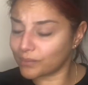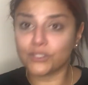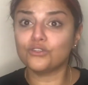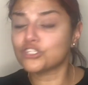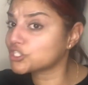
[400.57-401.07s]

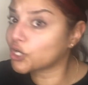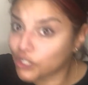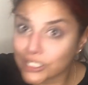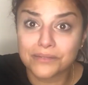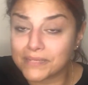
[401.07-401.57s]
You just
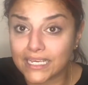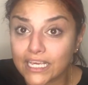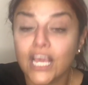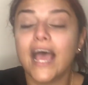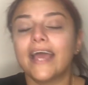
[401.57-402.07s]
heard
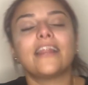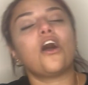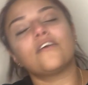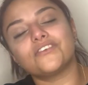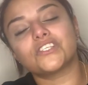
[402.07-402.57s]
me. And
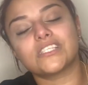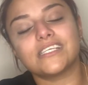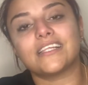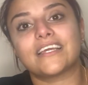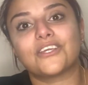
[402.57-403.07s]
obviously
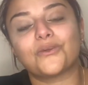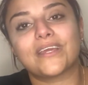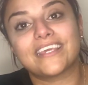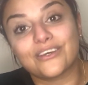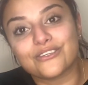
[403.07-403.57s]

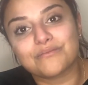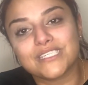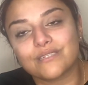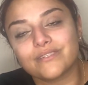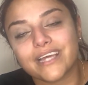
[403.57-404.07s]
it kills me
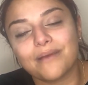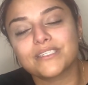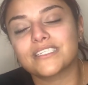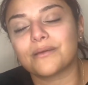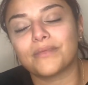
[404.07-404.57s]
sometimes
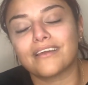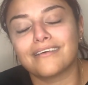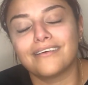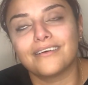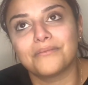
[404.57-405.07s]
because I'm like,
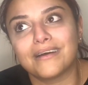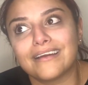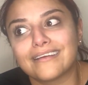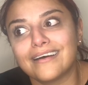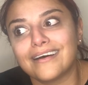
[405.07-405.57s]
oh my
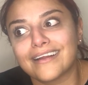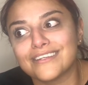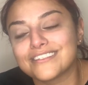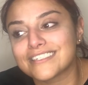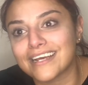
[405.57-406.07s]
god,
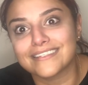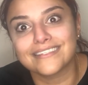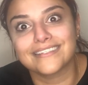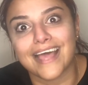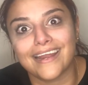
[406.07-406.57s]
I just
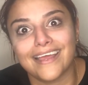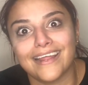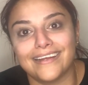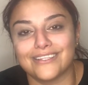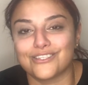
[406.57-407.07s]
said
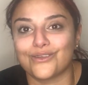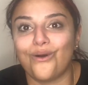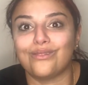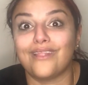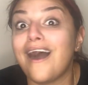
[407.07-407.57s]
it and it's
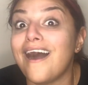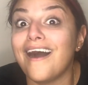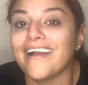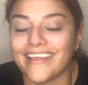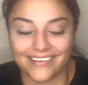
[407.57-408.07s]
so
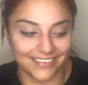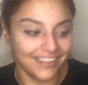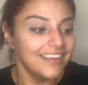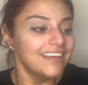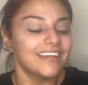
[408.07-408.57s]
long, and
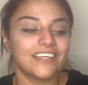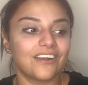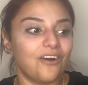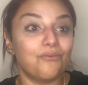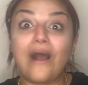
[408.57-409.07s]

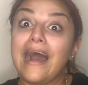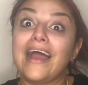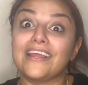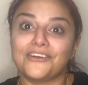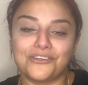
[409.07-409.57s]

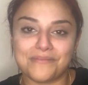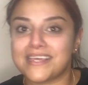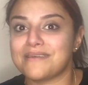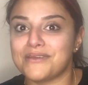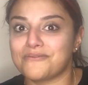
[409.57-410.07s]
why are you
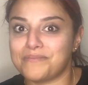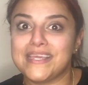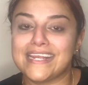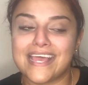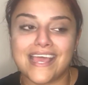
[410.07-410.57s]
making me
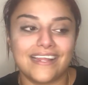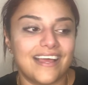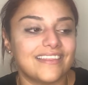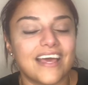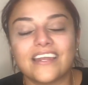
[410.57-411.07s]
repeat it?
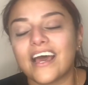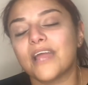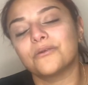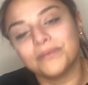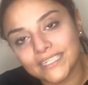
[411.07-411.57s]
And then I
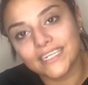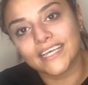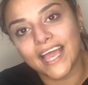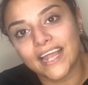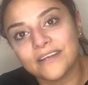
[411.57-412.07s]
repeat it
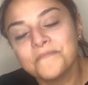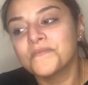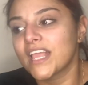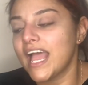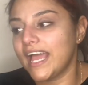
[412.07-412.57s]
again
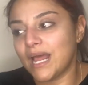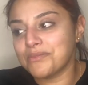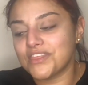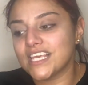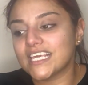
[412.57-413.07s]
and
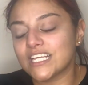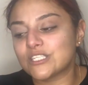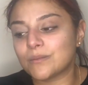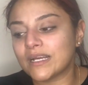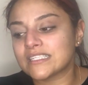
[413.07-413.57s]
I'm thinking
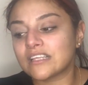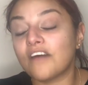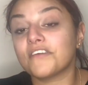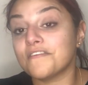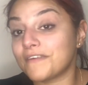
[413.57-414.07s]
to
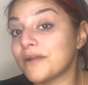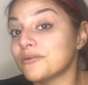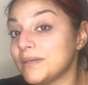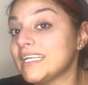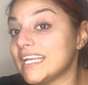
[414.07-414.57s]
myself, if I
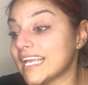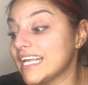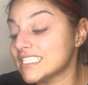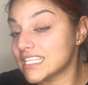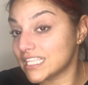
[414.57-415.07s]
repeat it
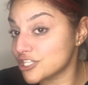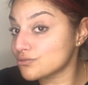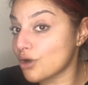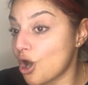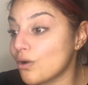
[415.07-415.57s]
again to this
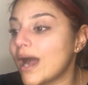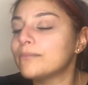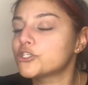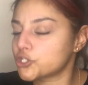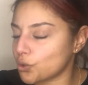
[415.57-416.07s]
row, I'm